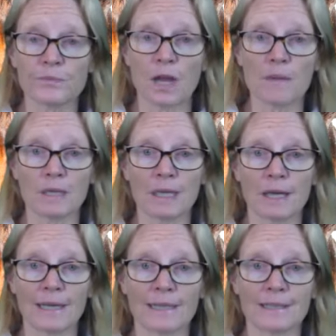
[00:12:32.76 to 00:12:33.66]

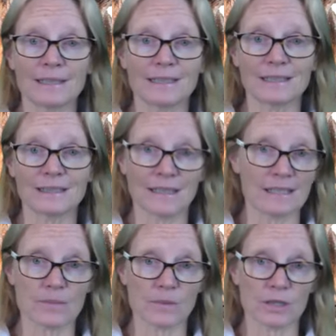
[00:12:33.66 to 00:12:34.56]
apply
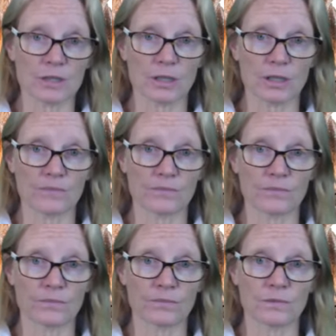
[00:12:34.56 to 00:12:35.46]
less pressure.
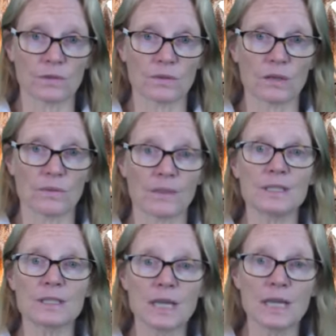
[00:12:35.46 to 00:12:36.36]
So, you know, we're
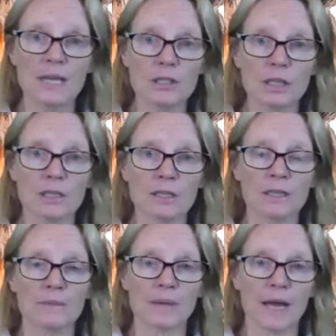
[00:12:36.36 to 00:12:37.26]
teaching
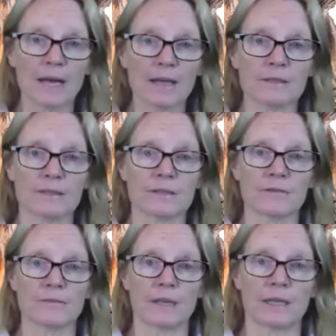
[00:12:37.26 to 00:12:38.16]
patterns
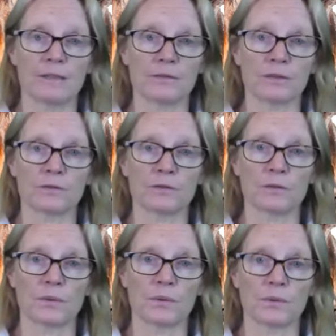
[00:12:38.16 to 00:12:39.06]
of behavior for
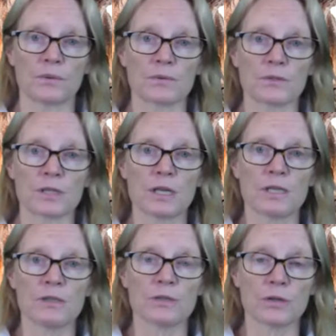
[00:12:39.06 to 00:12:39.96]
the horse.
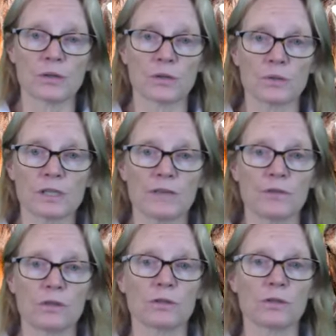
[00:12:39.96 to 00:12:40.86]
So the horse,
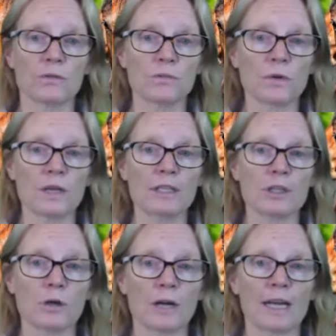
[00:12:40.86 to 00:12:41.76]
if you reach
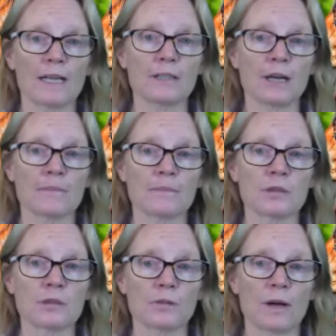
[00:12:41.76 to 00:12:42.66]
your hand up
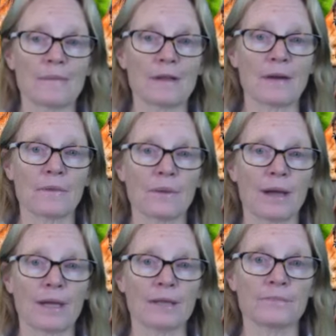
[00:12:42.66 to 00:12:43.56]
to grab that
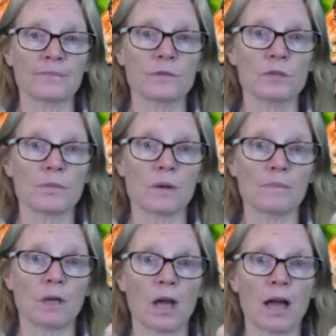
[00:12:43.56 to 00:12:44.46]
rein to
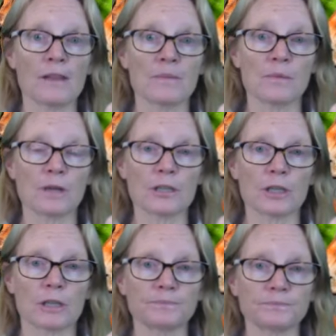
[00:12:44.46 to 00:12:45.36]
apply the pressure,